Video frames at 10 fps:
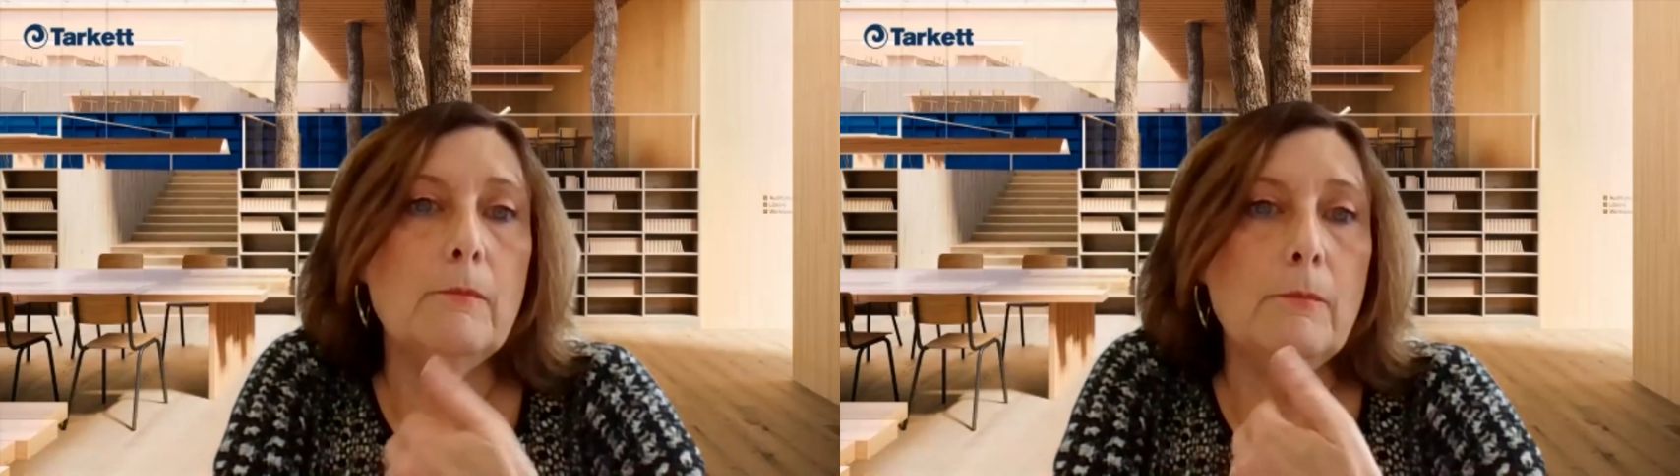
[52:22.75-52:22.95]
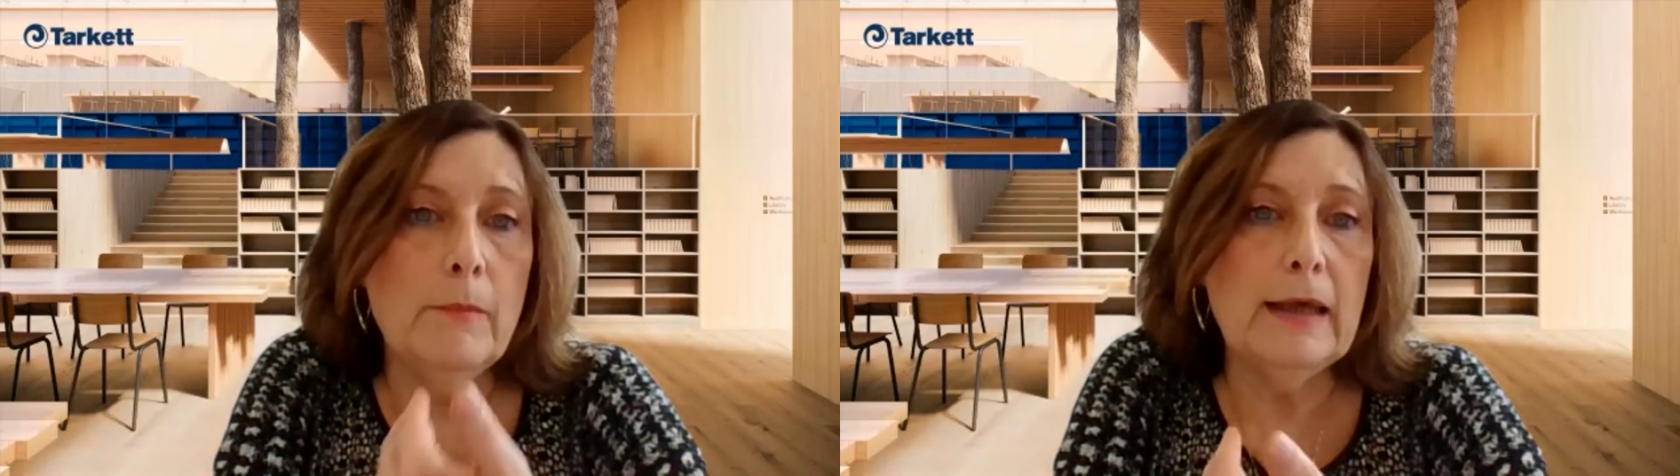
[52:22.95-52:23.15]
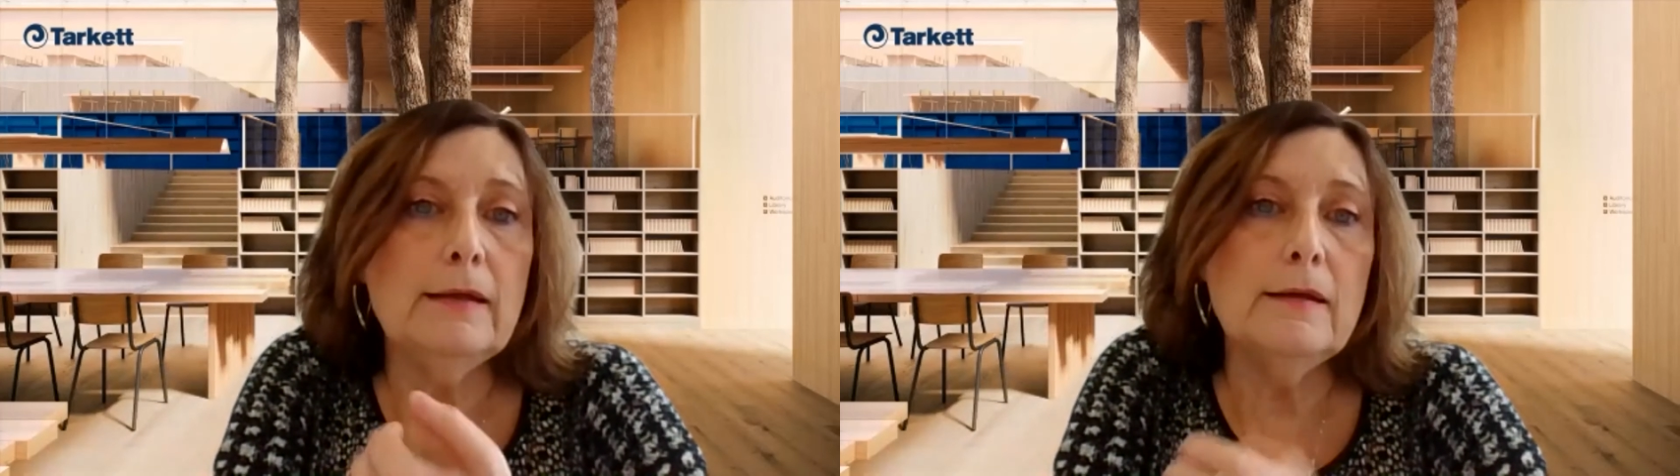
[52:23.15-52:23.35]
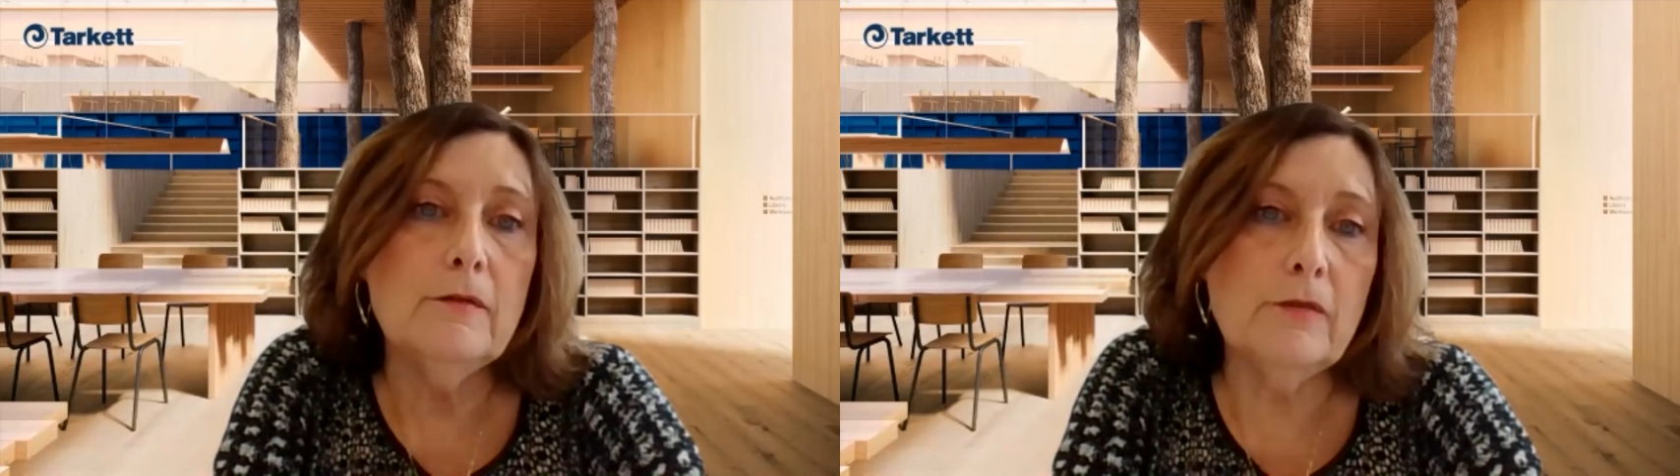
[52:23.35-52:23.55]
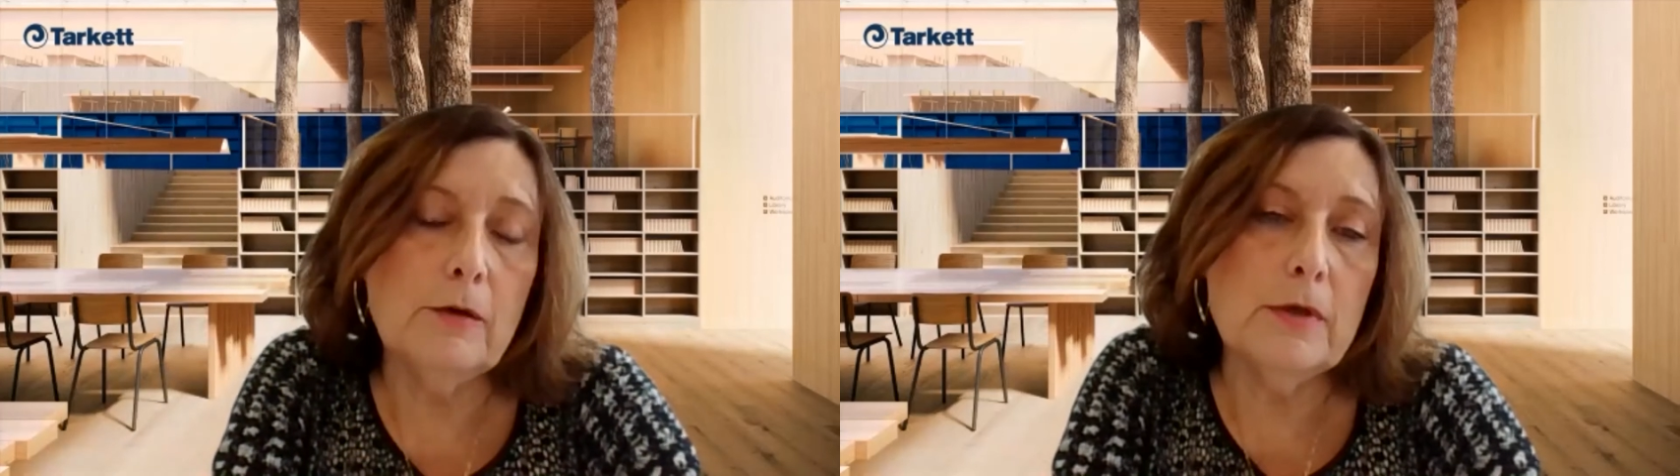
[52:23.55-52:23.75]
make the
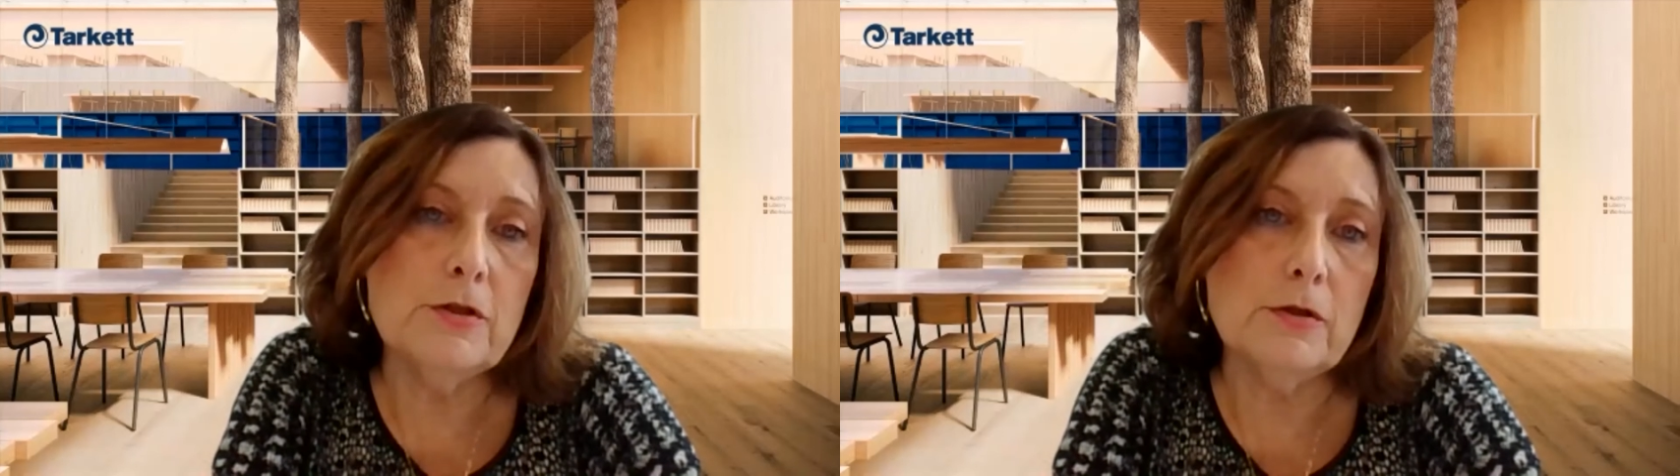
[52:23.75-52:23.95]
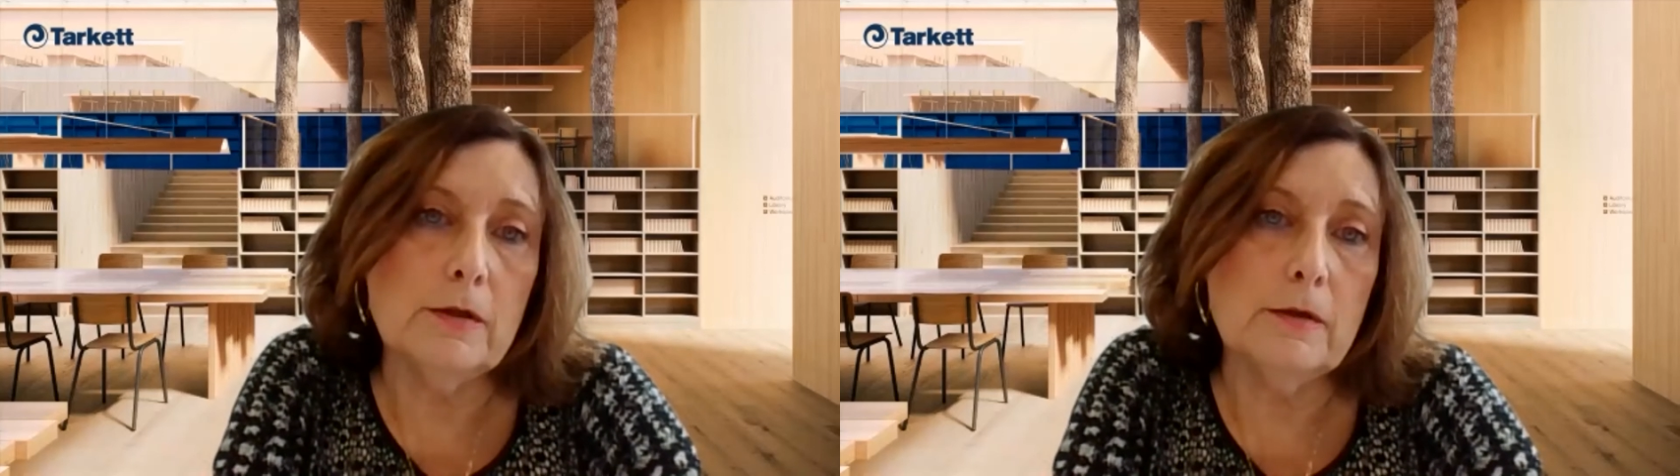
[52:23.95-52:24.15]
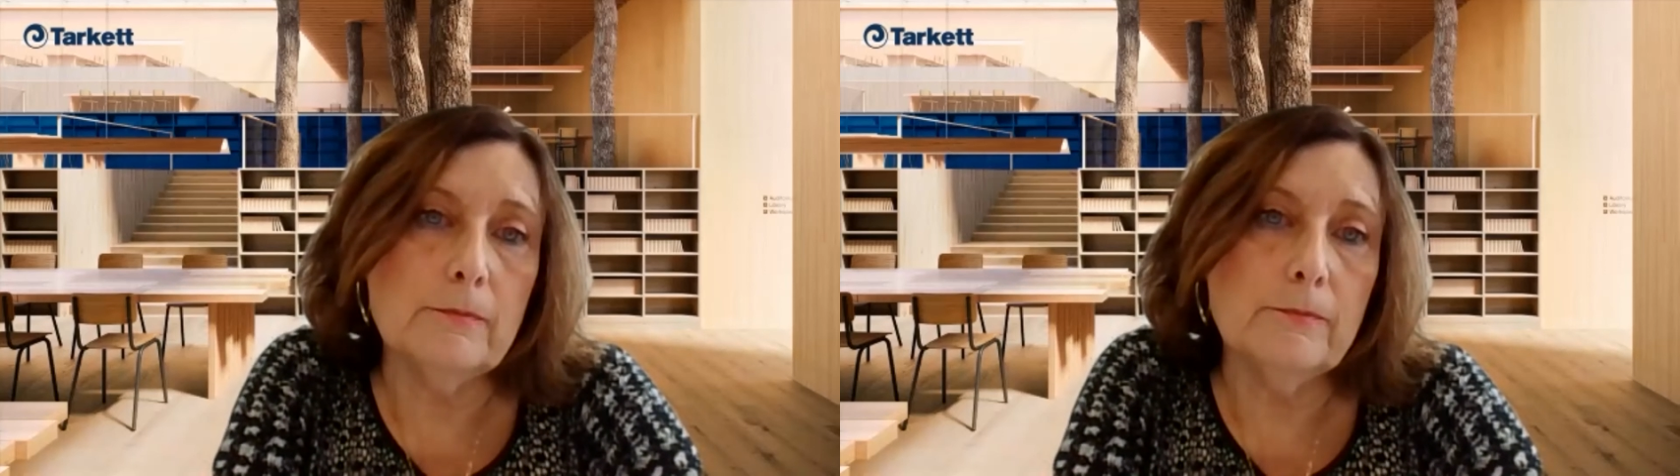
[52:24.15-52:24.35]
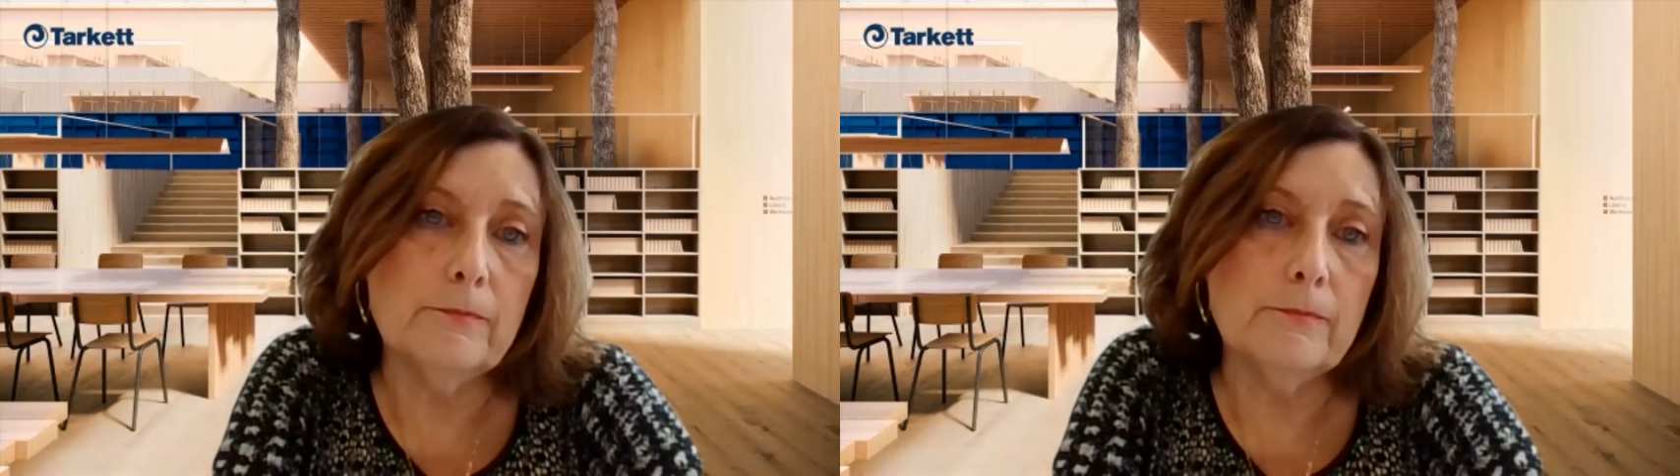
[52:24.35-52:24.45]
evaluation.